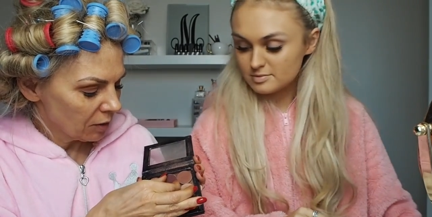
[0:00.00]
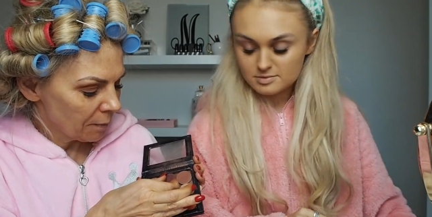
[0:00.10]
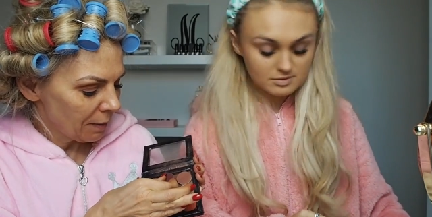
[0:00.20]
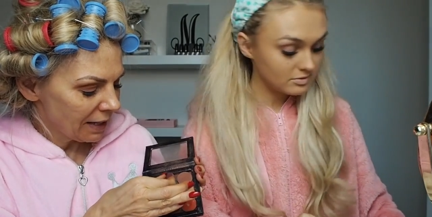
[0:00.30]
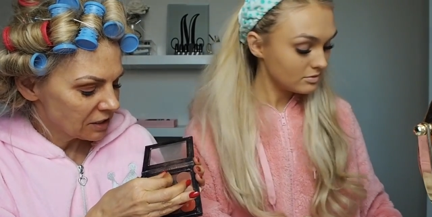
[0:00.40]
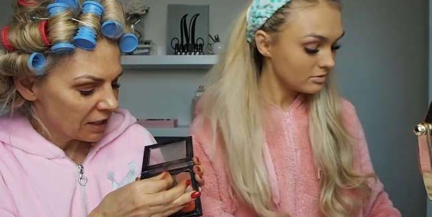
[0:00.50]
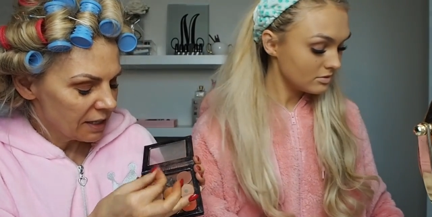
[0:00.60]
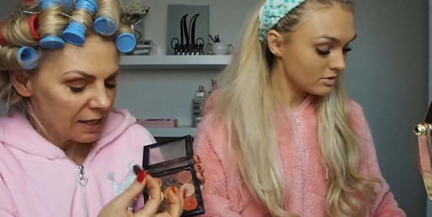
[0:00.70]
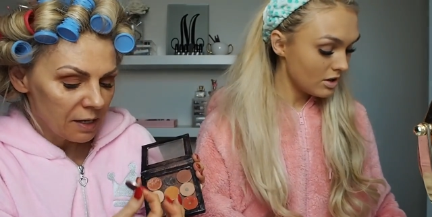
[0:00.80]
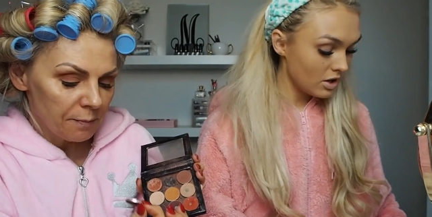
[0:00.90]
Speaker 1: gonna blend a
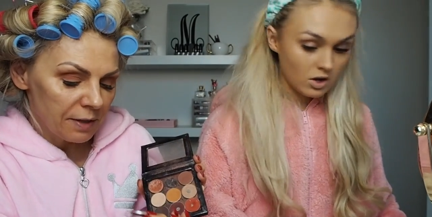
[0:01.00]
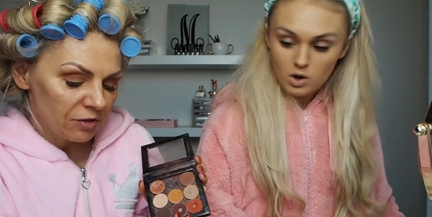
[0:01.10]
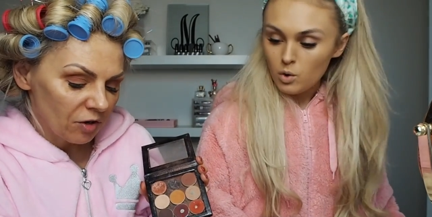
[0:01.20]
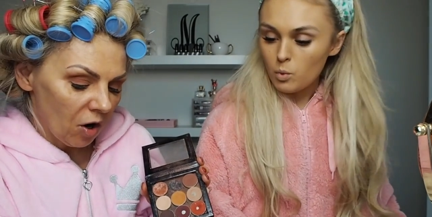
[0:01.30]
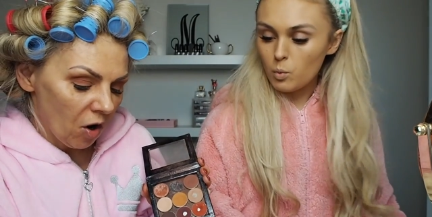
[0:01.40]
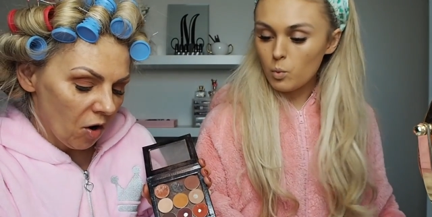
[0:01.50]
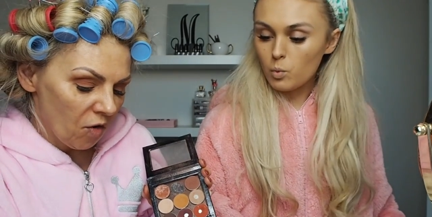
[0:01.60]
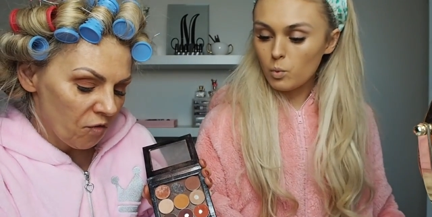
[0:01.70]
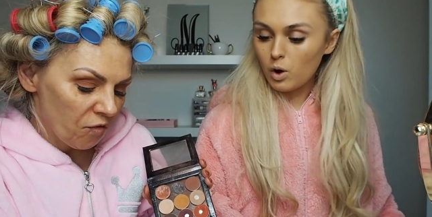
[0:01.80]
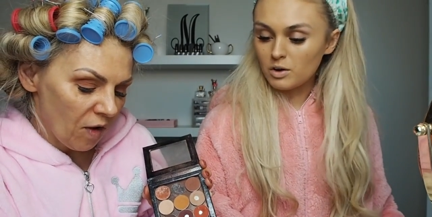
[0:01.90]
little bit
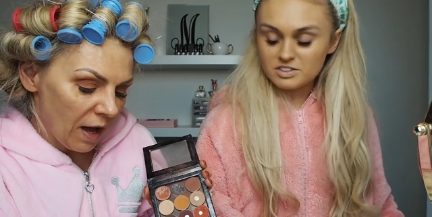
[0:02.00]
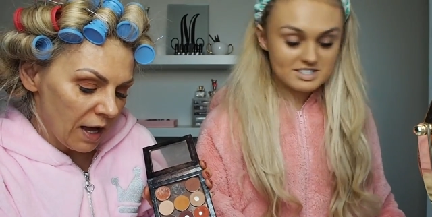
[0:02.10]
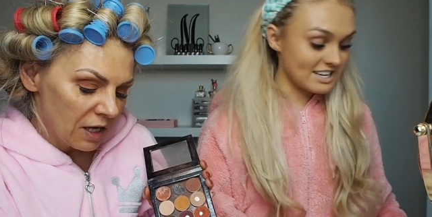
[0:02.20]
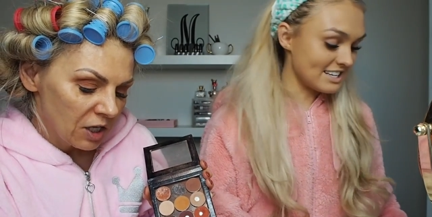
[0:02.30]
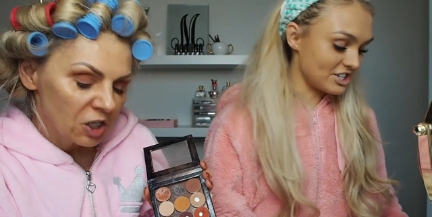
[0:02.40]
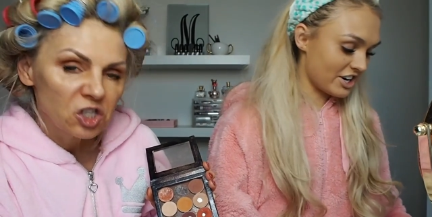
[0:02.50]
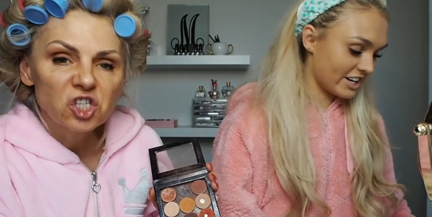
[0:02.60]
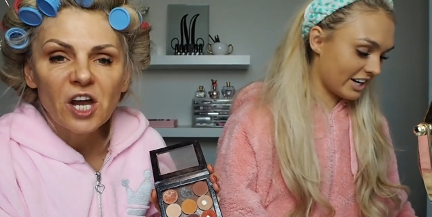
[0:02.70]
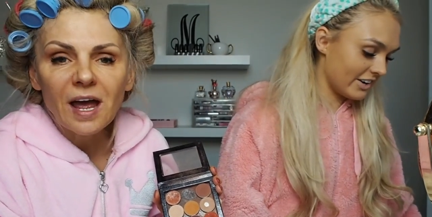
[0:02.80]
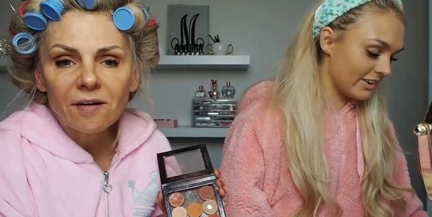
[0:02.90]
of uh, say,
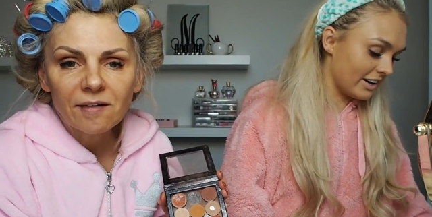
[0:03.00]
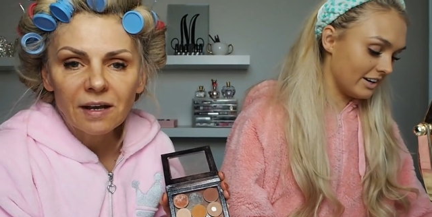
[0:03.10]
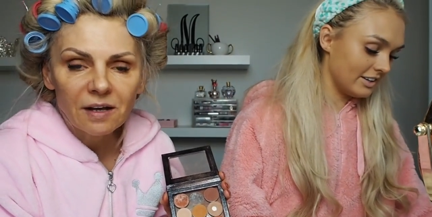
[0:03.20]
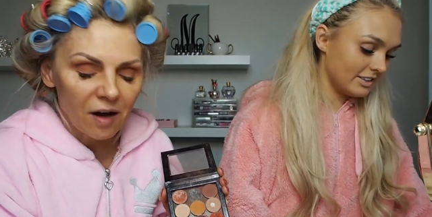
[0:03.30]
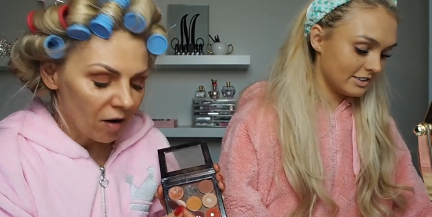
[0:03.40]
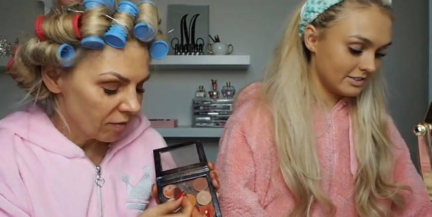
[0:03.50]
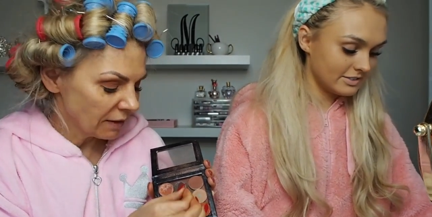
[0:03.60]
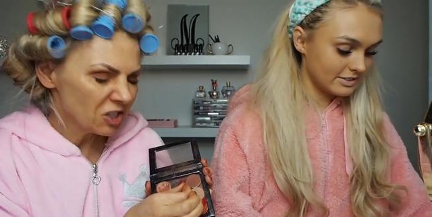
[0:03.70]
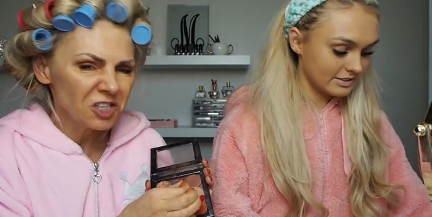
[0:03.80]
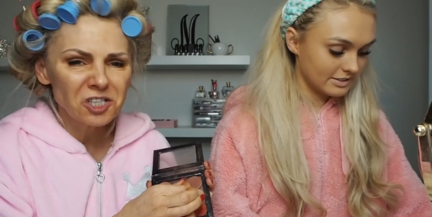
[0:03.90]
cherry, cherry cola?
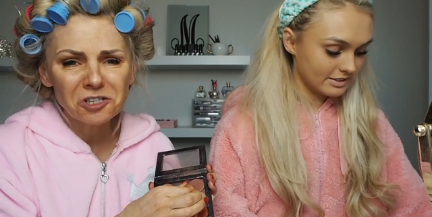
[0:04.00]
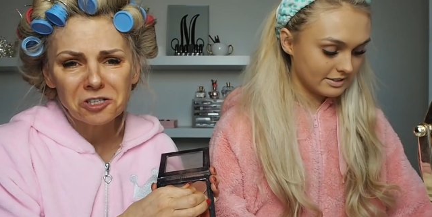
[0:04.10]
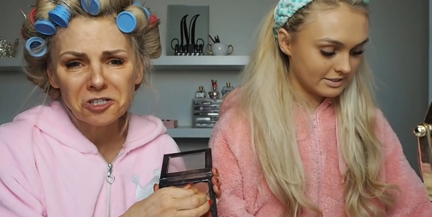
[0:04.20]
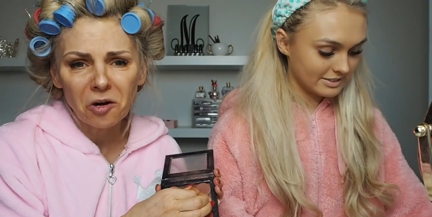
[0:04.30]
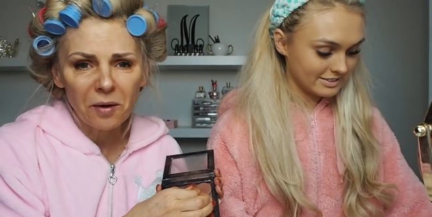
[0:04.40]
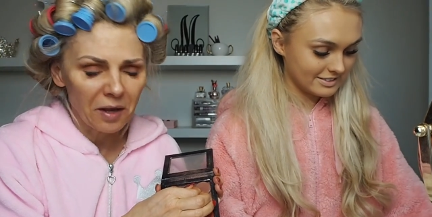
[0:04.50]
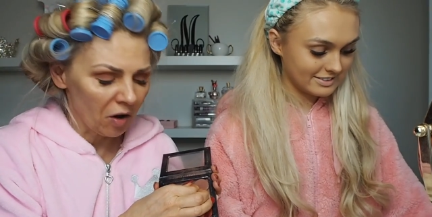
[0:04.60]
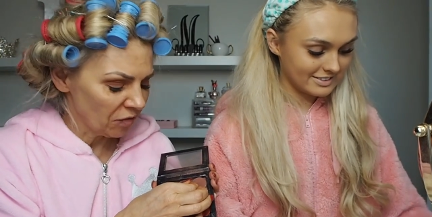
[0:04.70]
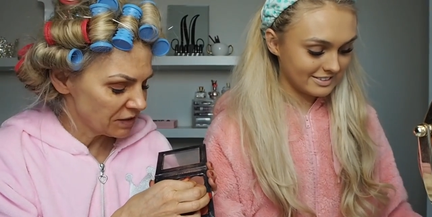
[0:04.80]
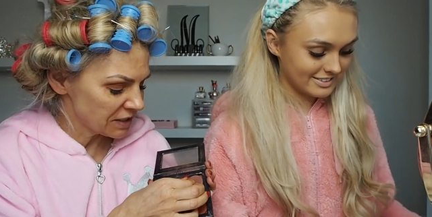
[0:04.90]
cola? She's just showing
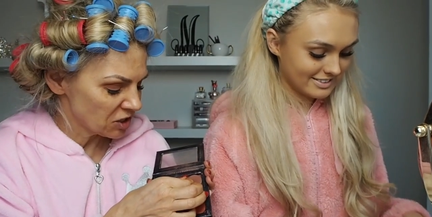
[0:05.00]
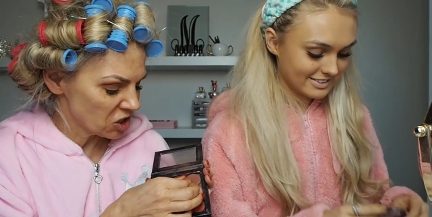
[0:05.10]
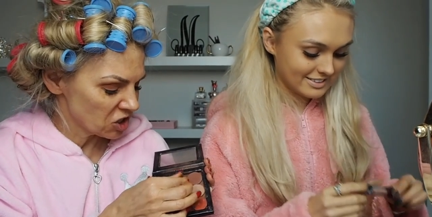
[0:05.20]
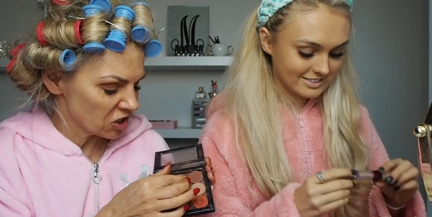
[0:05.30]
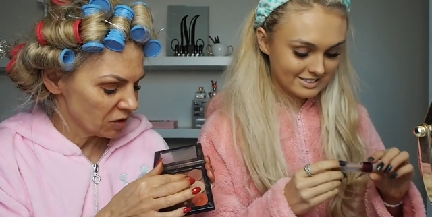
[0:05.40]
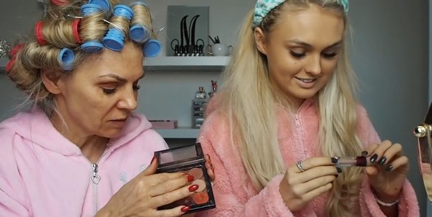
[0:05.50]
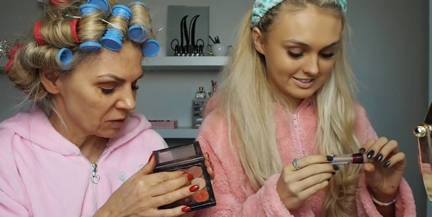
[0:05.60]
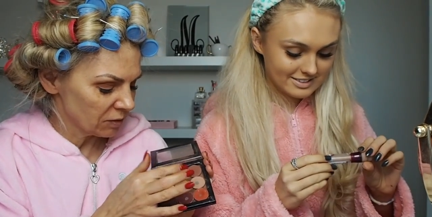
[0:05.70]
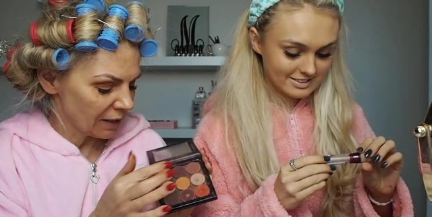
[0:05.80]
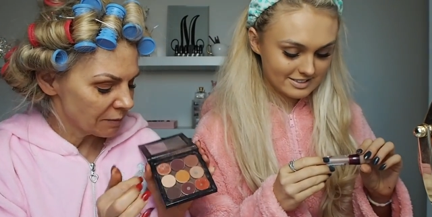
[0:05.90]
off, isn't she? She knows
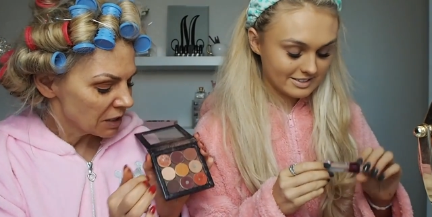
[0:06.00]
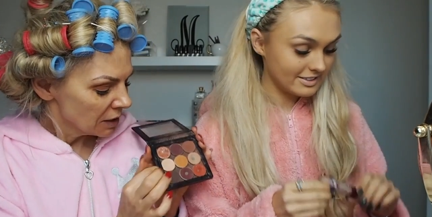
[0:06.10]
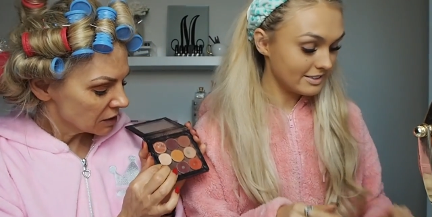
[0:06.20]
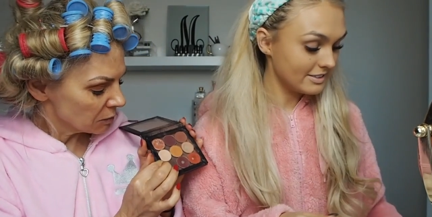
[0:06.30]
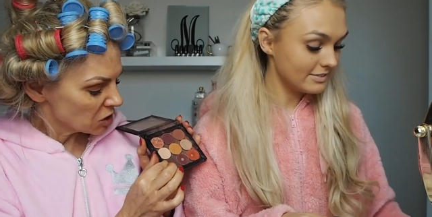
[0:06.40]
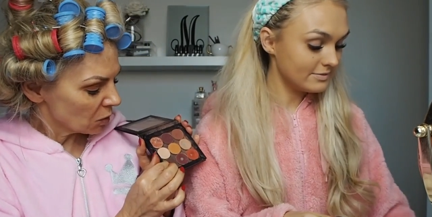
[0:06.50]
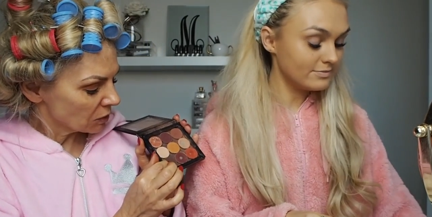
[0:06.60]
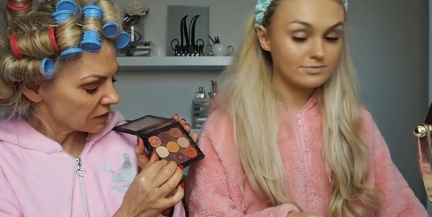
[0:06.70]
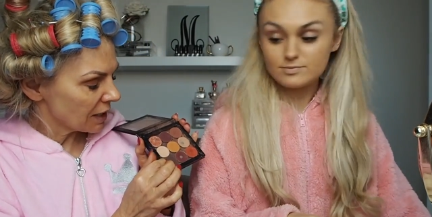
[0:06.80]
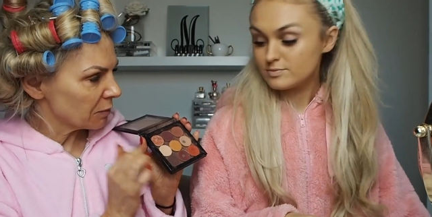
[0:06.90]
all the names. So Michelle,
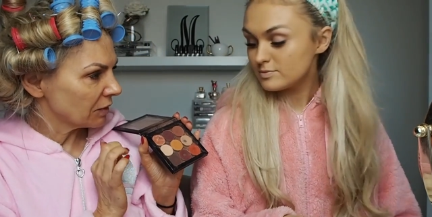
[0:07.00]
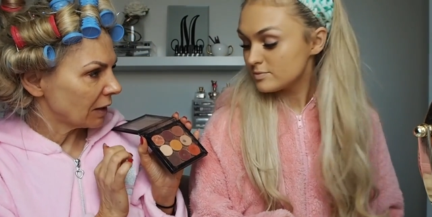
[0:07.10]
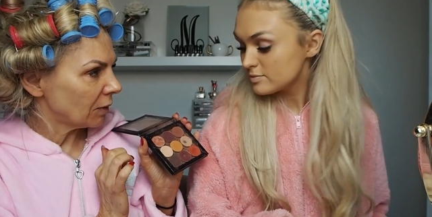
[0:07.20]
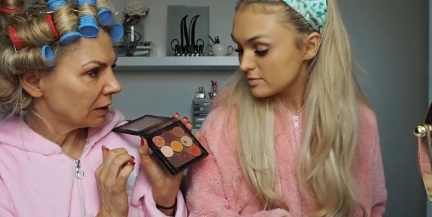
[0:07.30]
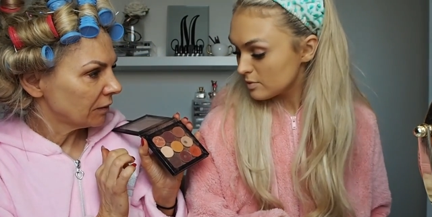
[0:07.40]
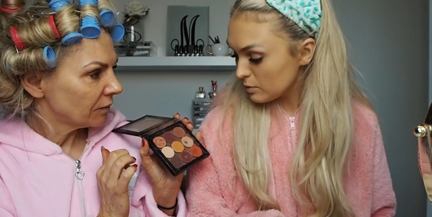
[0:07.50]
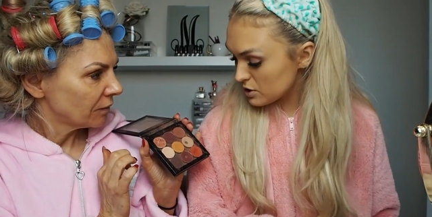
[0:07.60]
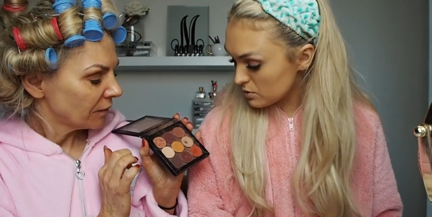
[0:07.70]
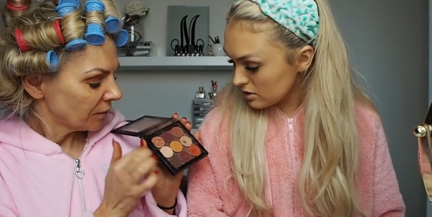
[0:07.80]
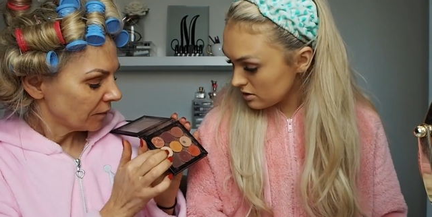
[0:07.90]
what's the name of that one?
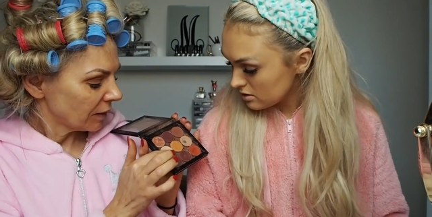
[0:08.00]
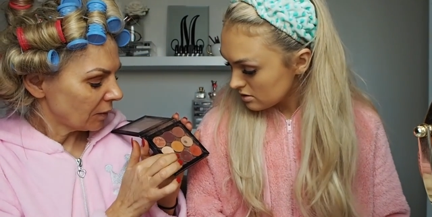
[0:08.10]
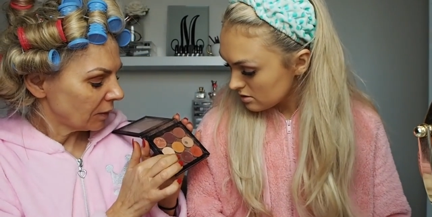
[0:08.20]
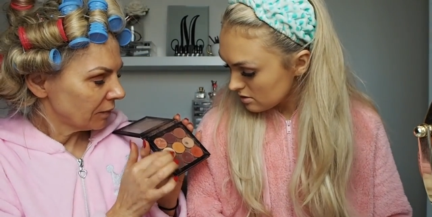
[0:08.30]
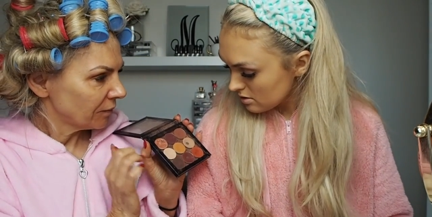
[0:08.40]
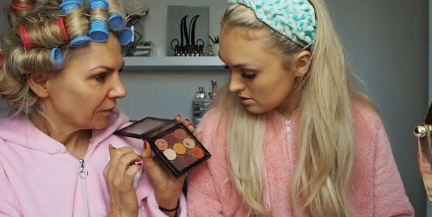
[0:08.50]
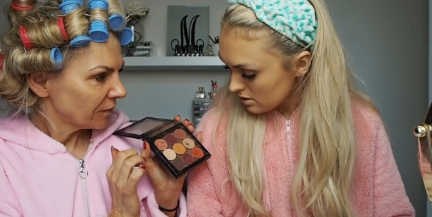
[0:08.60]
Which one? That one.